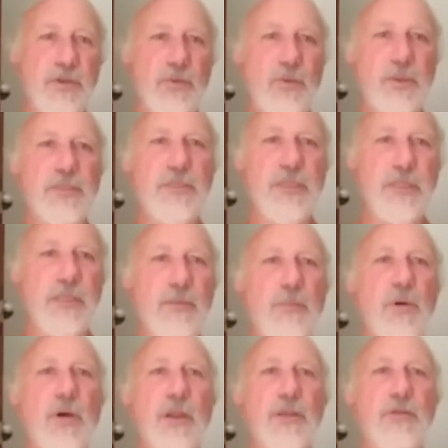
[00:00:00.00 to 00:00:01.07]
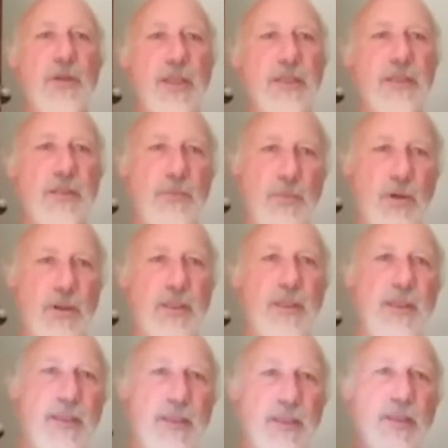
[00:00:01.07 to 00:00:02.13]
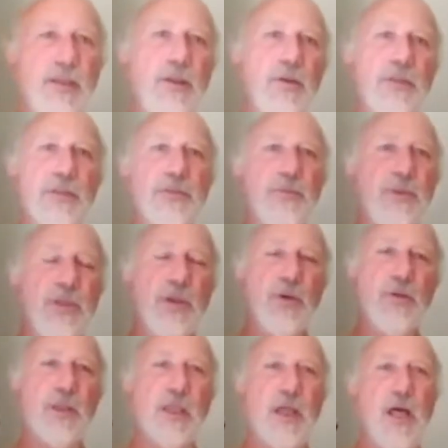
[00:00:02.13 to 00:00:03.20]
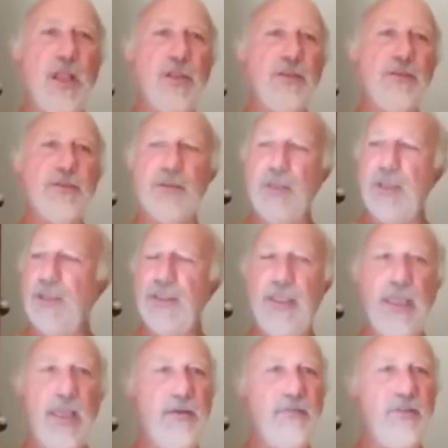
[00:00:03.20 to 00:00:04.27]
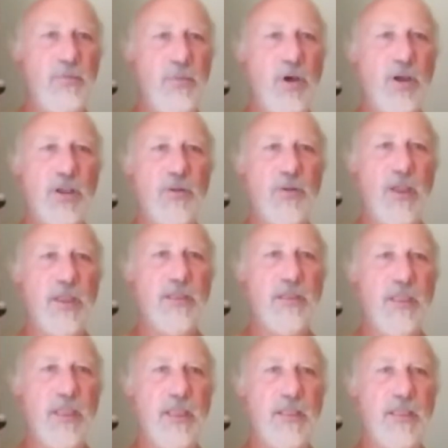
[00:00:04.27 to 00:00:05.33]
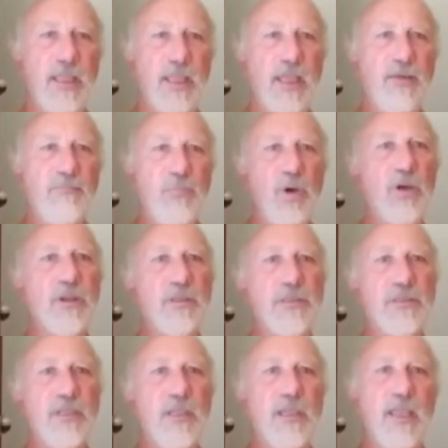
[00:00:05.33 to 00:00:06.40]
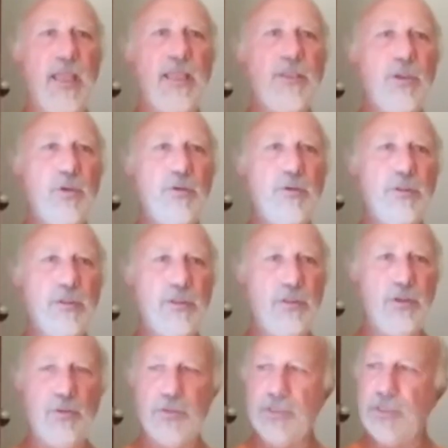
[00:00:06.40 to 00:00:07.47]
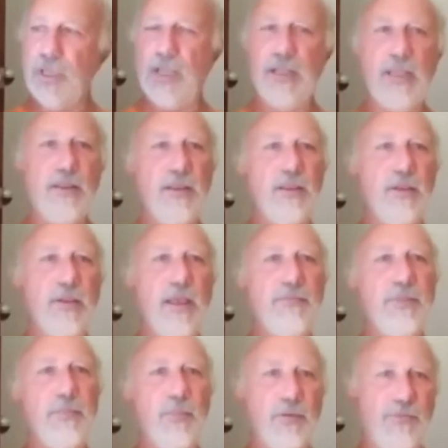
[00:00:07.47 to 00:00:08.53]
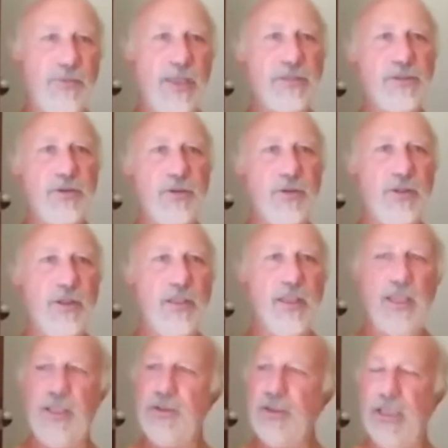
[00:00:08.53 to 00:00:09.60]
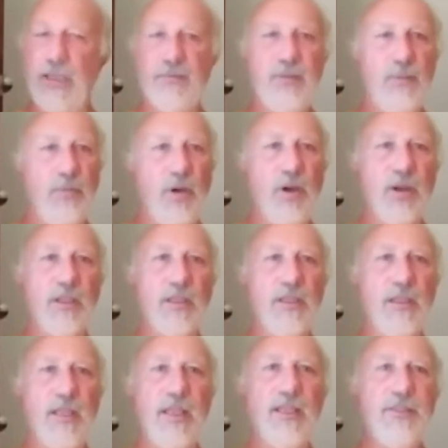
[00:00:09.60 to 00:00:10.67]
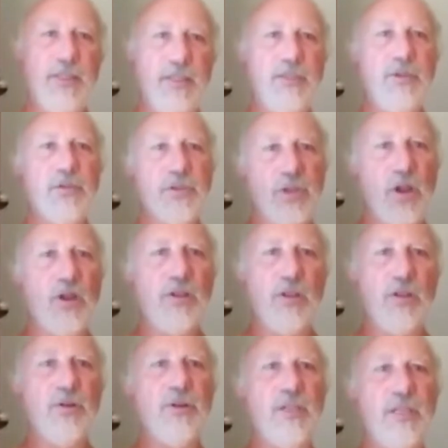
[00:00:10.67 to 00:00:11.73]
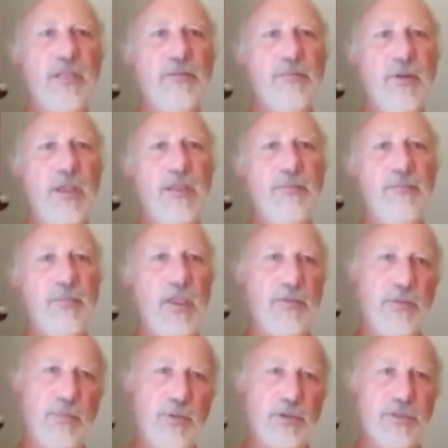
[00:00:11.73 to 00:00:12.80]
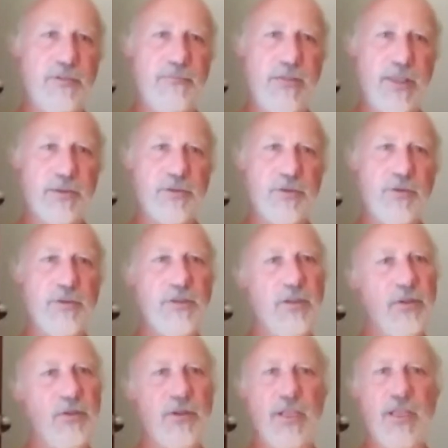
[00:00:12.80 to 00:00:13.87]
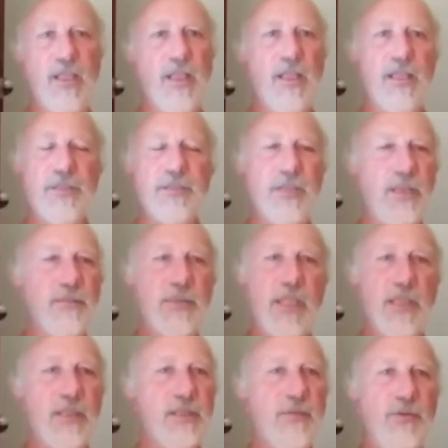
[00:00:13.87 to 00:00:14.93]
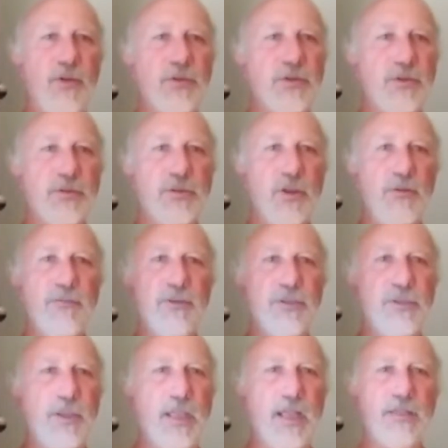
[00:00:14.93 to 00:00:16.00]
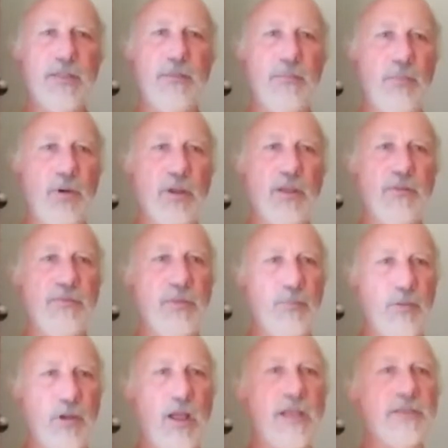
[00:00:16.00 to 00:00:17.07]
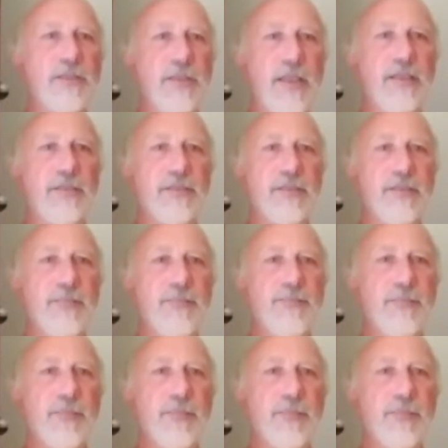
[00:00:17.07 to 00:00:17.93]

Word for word: you what's in the book, right? The book. You notice when you go to college, they have a book, right? They have books. And you study. You have the professor and you have the book. And then you start learning, right? You have the professor and you're learning. Same thing in devotional service. You got the book of the process,